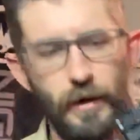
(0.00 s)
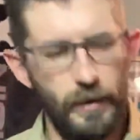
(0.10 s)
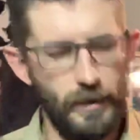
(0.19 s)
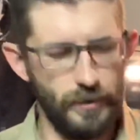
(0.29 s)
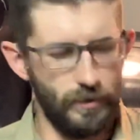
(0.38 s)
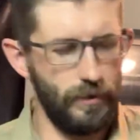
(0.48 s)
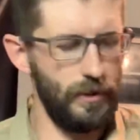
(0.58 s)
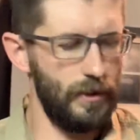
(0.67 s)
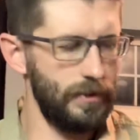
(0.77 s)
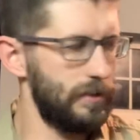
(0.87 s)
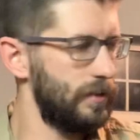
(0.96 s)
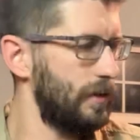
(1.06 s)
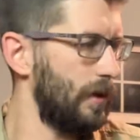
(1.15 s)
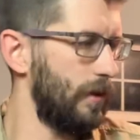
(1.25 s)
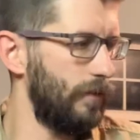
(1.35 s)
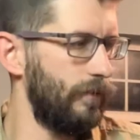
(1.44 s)
initial thoughts
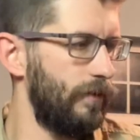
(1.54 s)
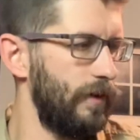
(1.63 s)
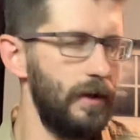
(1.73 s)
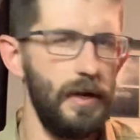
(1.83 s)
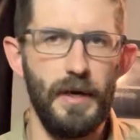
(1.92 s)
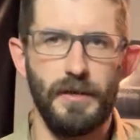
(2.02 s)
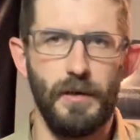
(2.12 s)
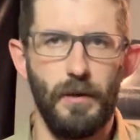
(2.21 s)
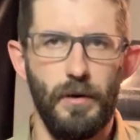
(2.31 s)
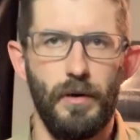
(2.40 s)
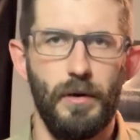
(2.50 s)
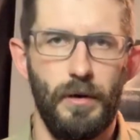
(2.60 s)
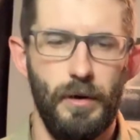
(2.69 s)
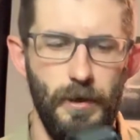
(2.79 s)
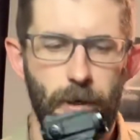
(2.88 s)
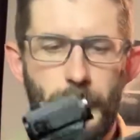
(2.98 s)
of the SLR
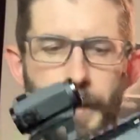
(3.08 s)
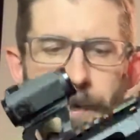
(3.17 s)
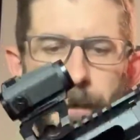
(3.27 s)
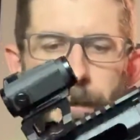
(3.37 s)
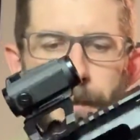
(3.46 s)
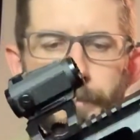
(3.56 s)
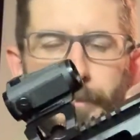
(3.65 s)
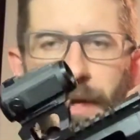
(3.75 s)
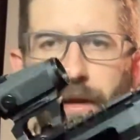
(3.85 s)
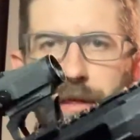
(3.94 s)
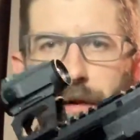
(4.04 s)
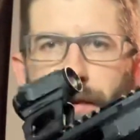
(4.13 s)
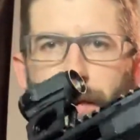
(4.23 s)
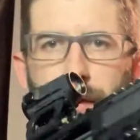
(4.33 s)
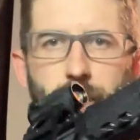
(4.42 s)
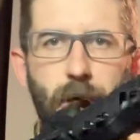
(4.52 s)

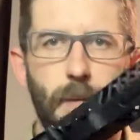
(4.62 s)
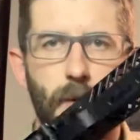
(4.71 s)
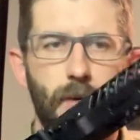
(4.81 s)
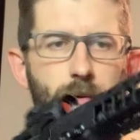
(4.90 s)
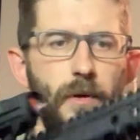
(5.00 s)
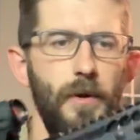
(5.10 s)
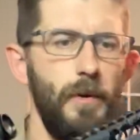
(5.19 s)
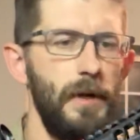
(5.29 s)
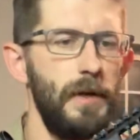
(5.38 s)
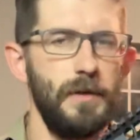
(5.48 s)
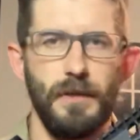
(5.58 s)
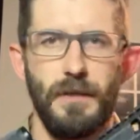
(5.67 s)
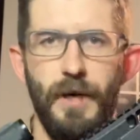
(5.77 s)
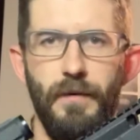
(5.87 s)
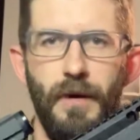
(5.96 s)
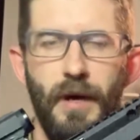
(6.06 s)
B30 chambered in 308. It's a
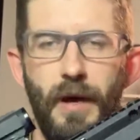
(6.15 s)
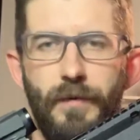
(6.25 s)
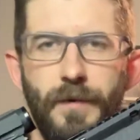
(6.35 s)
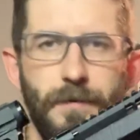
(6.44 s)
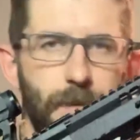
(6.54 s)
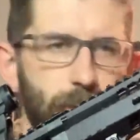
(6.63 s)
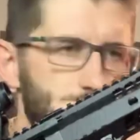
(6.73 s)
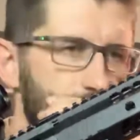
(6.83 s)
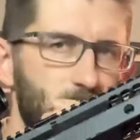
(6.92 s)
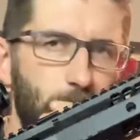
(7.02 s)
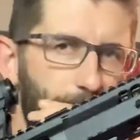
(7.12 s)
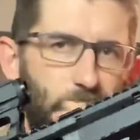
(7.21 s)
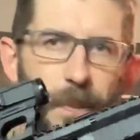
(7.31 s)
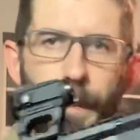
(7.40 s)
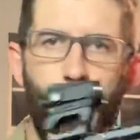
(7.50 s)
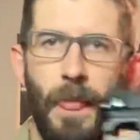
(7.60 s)
7.5-inch pistol
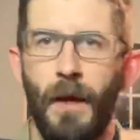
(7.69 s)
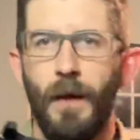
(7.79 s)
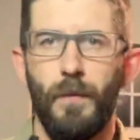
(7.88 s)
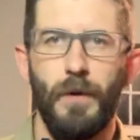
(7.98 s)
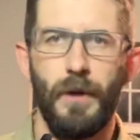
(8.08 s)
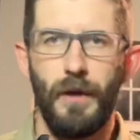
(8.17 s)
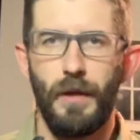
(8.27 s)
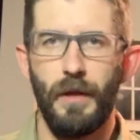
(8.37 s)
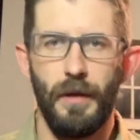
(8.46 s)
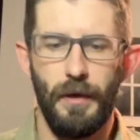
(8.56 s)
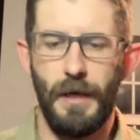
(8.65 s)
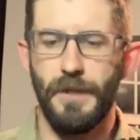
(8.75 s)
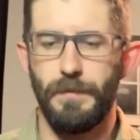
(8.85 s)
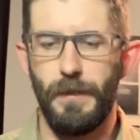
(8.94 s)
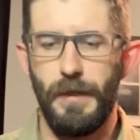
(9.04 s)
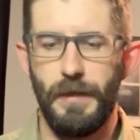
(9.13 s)
running the
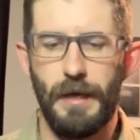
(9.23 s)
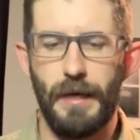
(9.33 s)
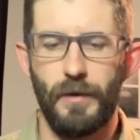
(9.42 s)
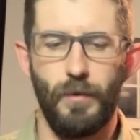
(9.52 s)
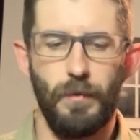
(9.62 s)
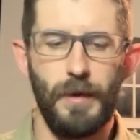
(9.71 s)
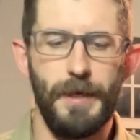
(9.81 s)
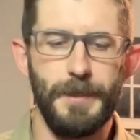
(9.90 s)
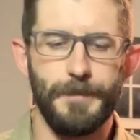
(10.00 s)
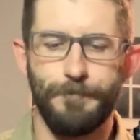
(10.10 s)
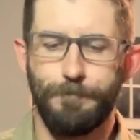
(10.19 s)
SB tactical brace,